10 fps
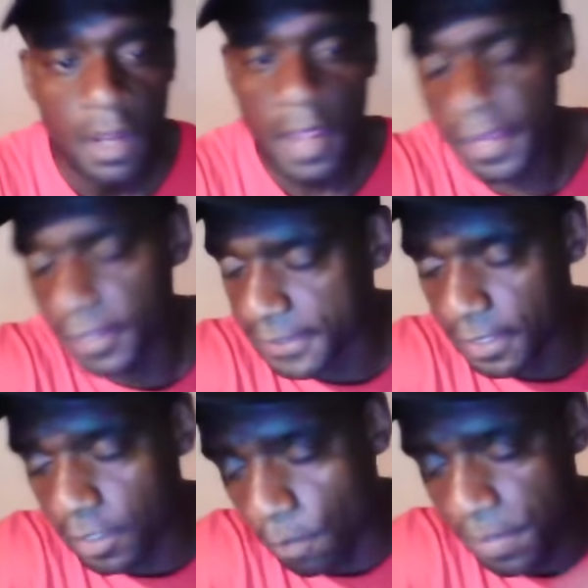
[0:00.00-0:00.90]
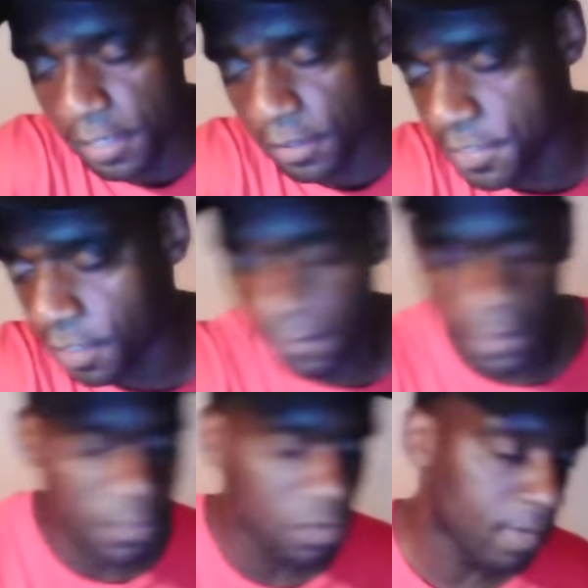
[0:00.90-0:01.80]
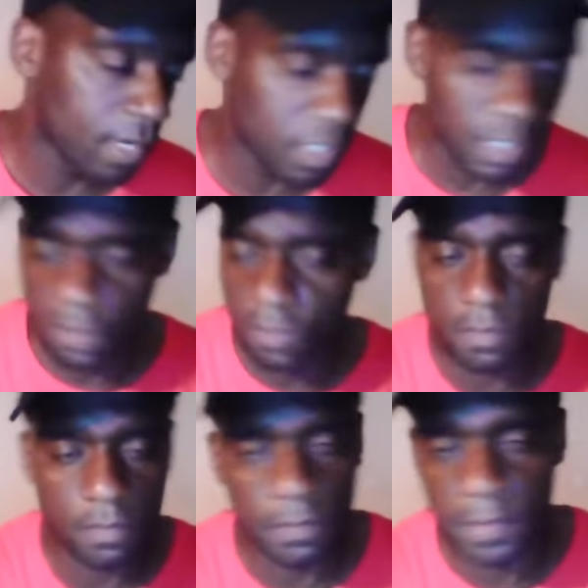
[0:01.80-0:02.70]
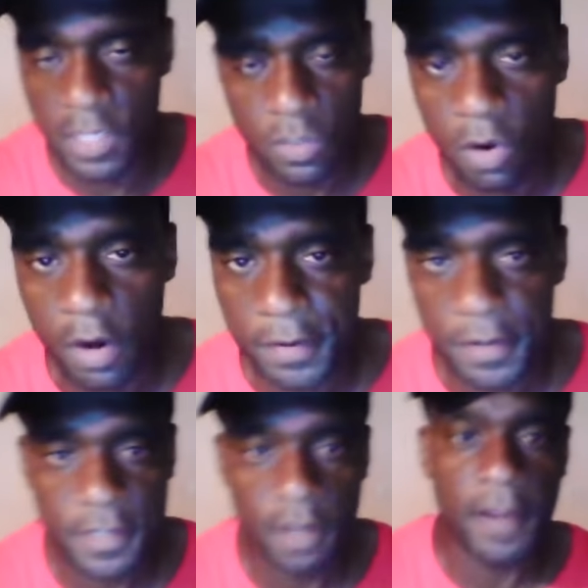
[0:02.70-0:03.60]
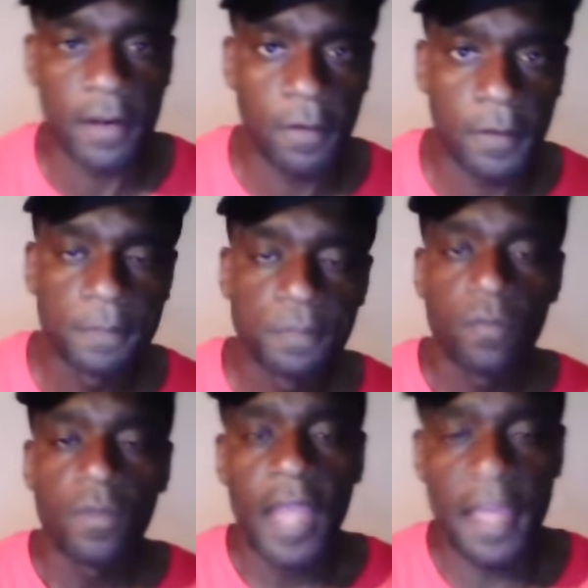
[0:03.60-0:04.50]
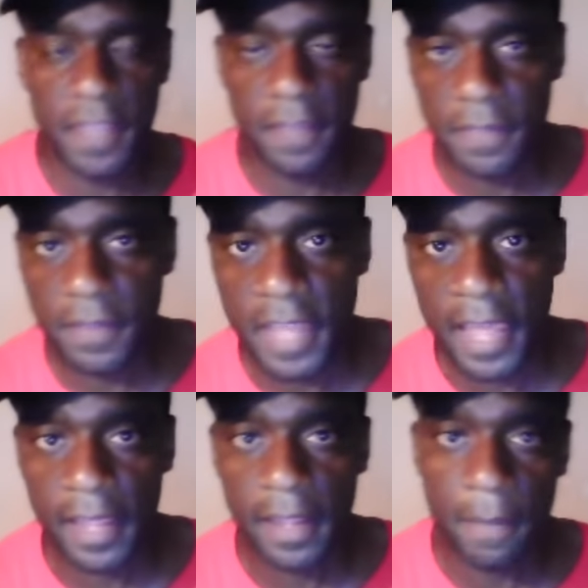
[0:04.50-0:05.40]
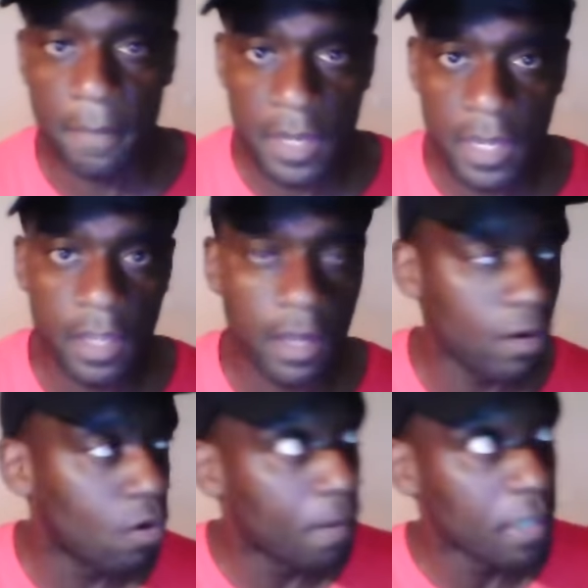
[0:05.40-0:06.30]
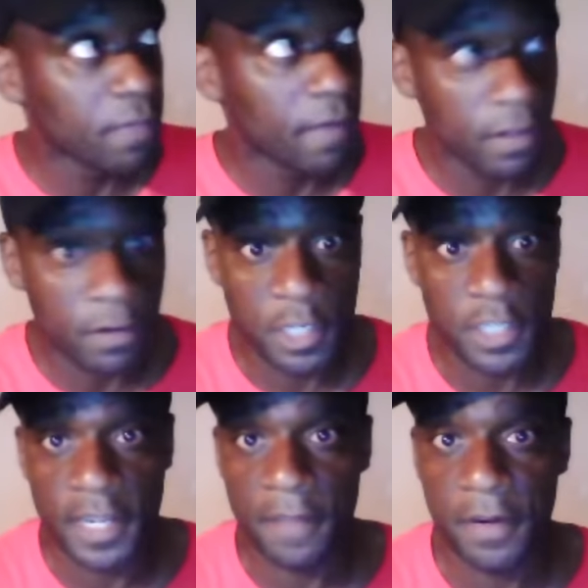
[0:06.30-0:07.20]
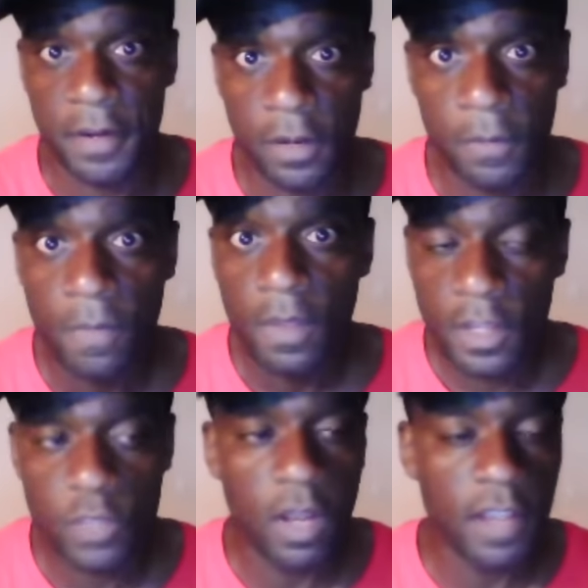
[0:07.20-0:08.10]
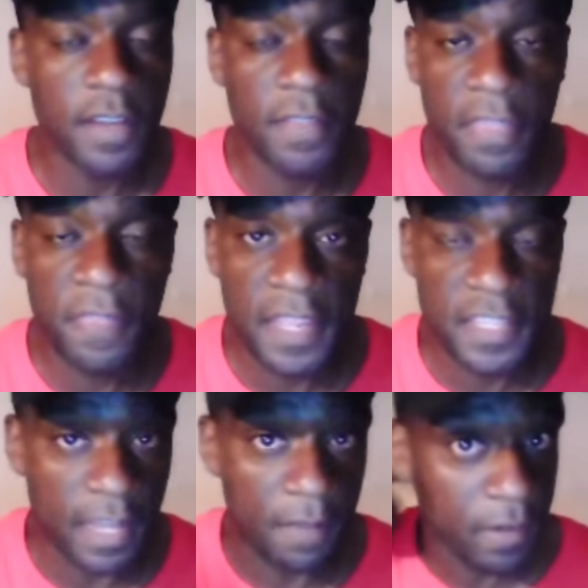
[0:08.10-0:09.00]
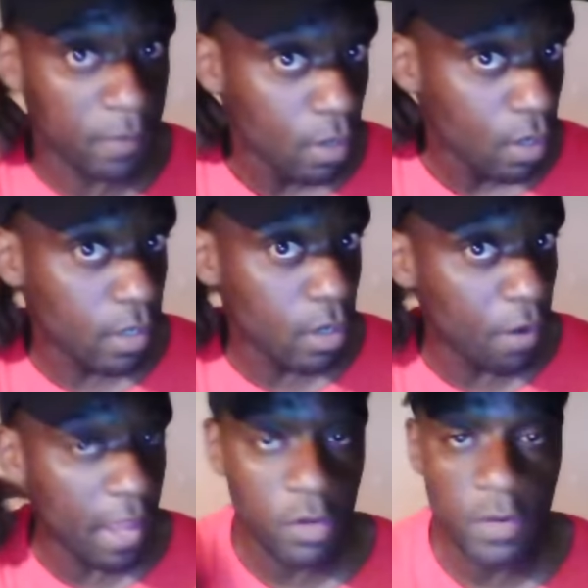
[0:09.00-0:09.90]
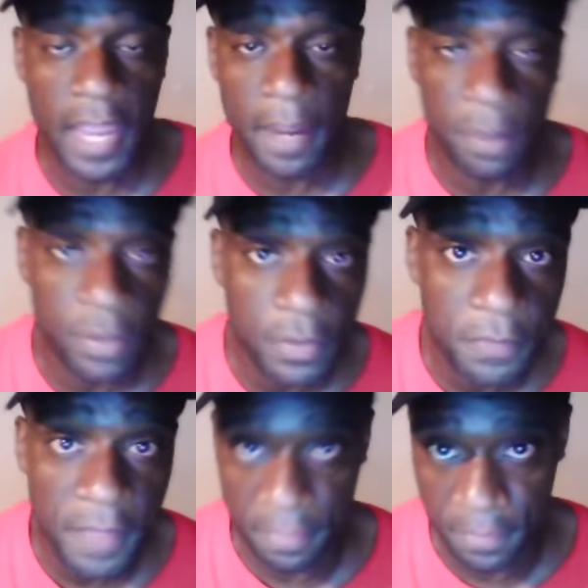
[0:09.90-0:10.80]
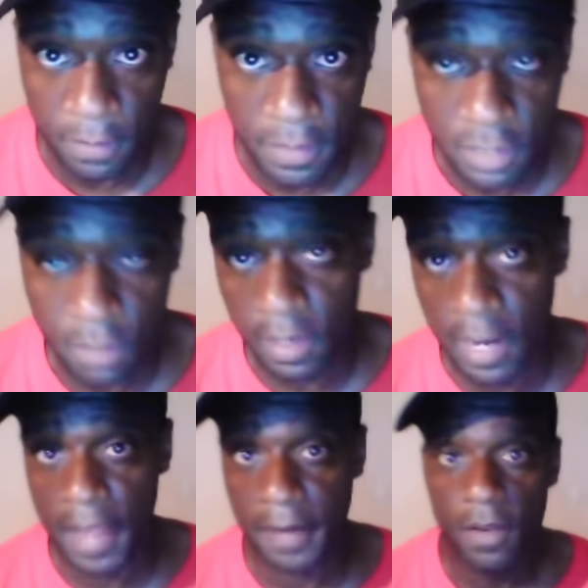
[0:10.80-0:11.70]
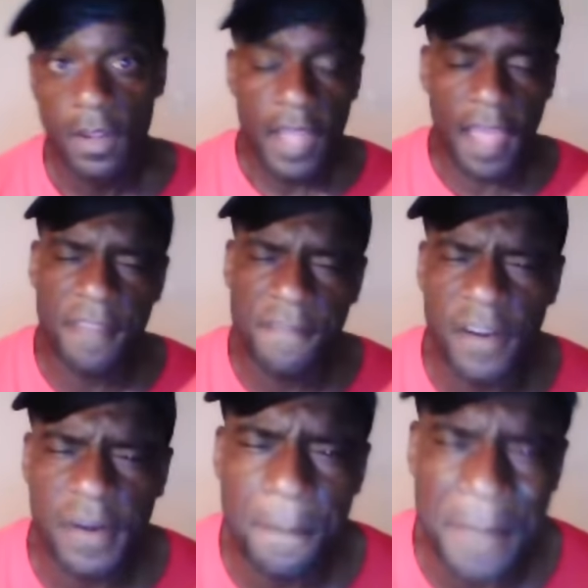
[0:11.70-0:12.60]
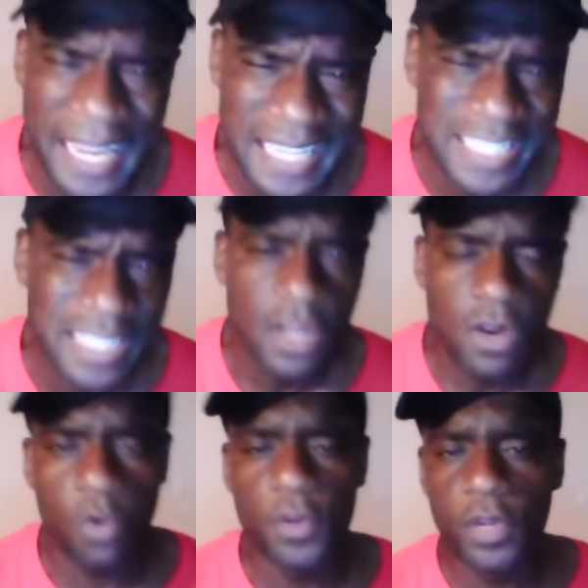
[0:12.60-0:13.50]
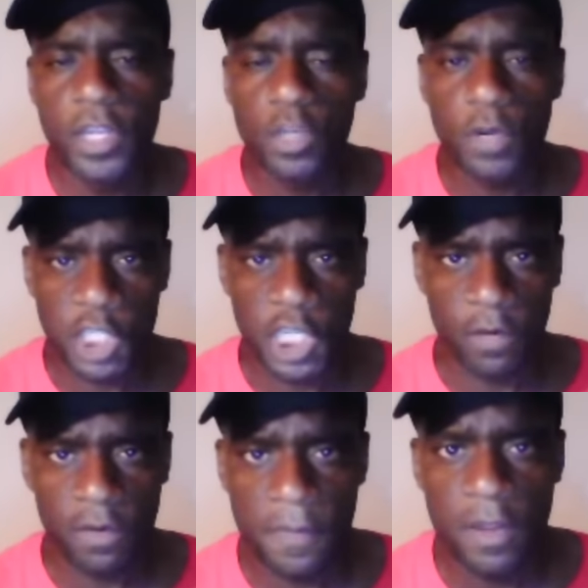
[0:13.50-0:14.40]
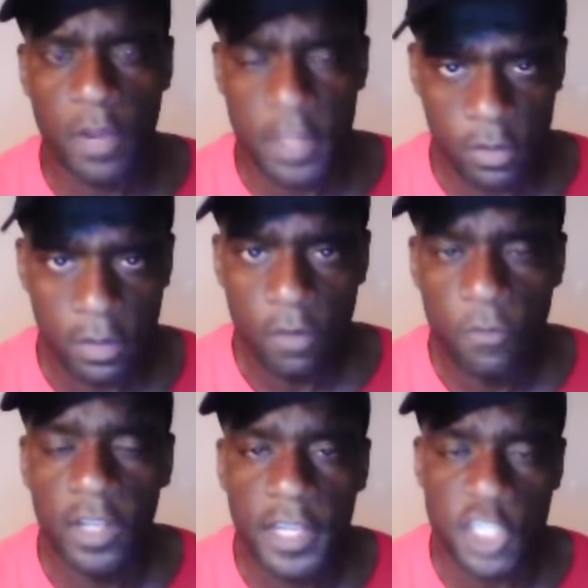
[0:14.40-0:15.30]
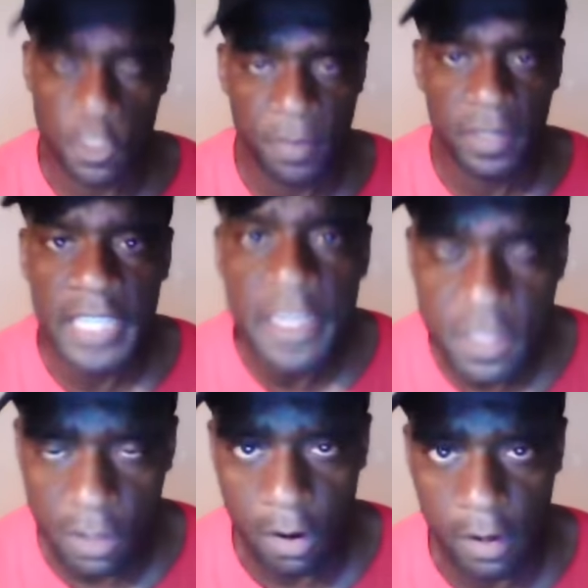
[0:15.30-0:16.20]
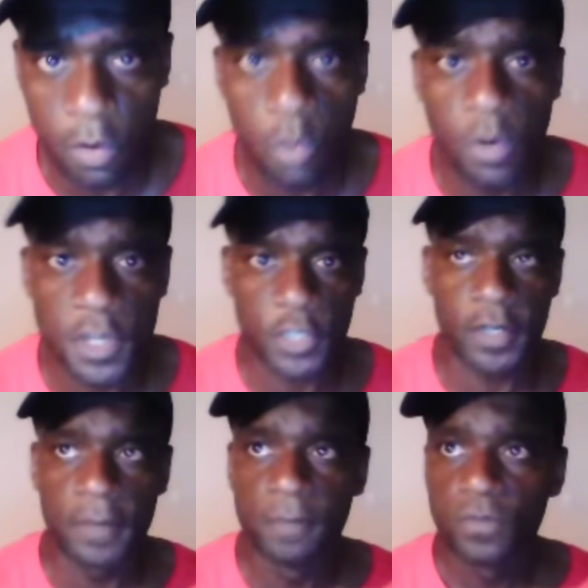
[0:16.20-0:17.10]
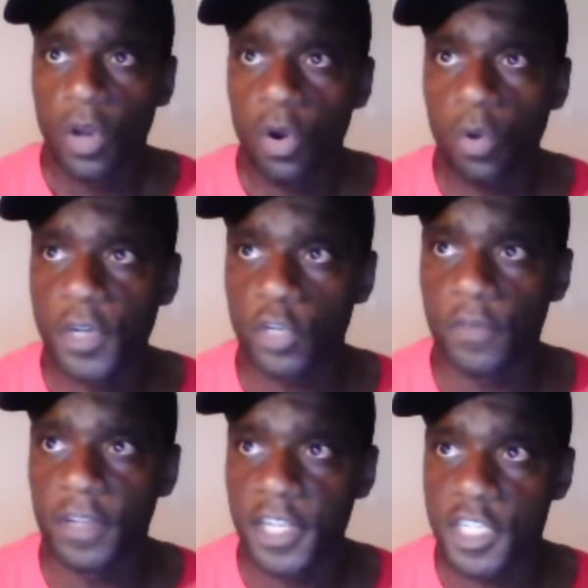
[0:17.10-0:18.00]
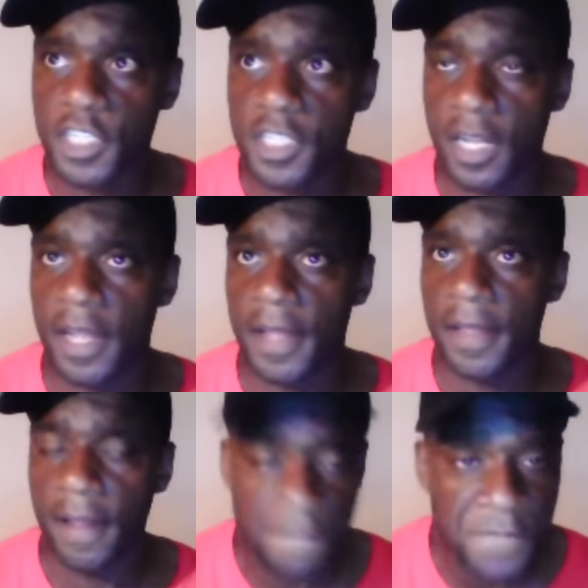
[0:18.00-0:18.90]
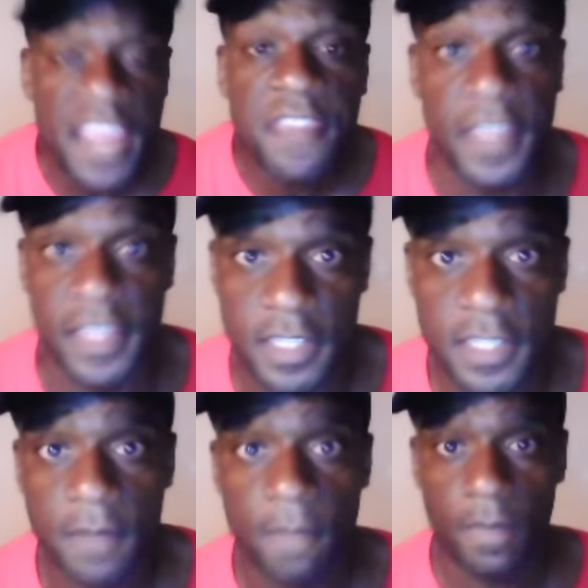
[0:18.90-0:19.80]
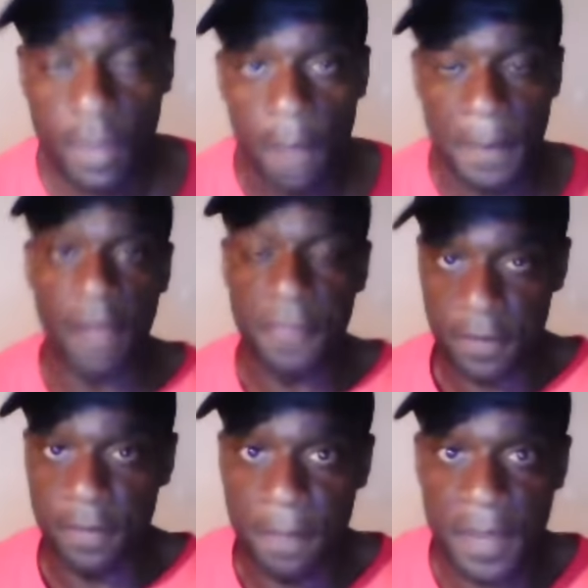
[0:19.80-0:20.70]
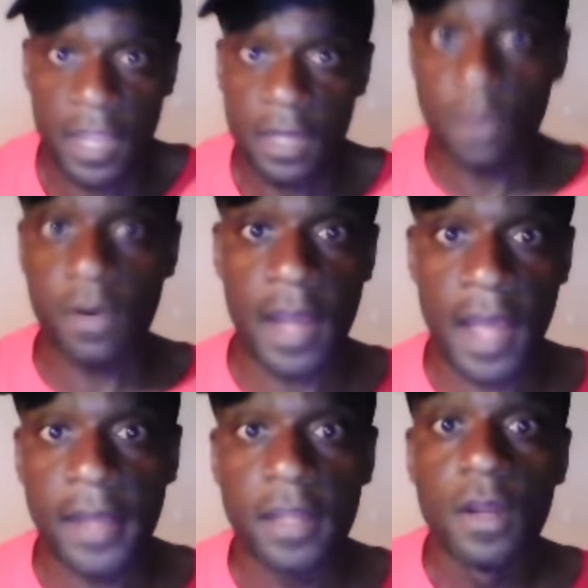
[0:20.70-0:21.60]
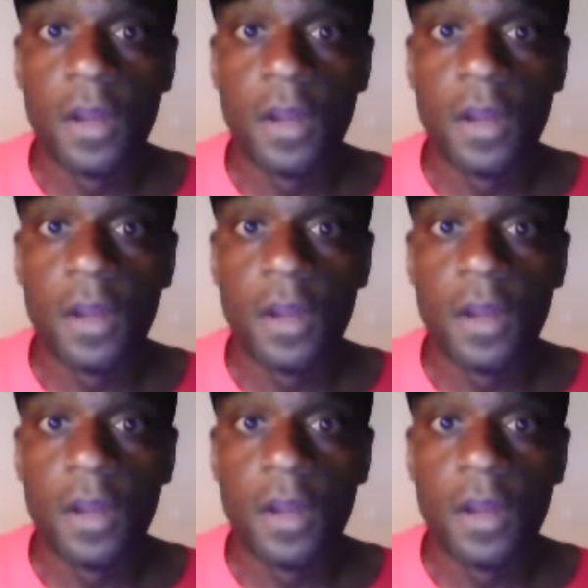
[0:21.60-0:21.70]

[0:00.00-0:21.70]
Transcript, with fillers: Hey, listen, don't beat yourself up too much. Don't be too hard on yourself at all. At the end of the day, me and a whole bunch of other Christians out there know, as well as other theists out there, know that you can't prove that there is no God. At the very best, all you can do is share with me what your religious beliefs are, or what your or what your religious uh, uh, faith is about there being no God.